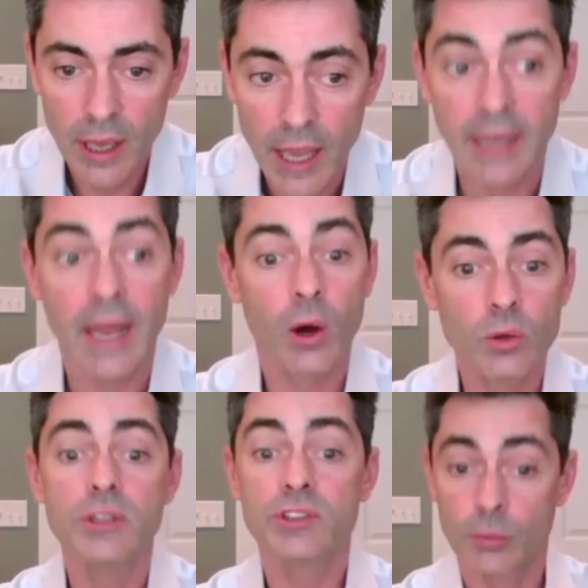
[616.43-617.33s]
and now at
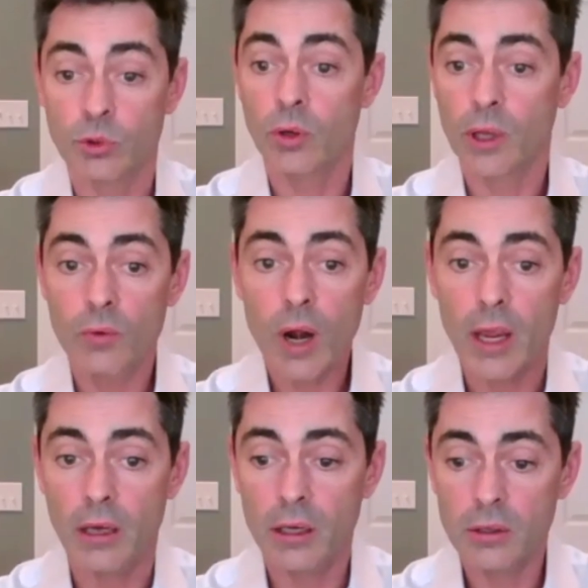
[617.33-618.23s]
least I'm doing it right.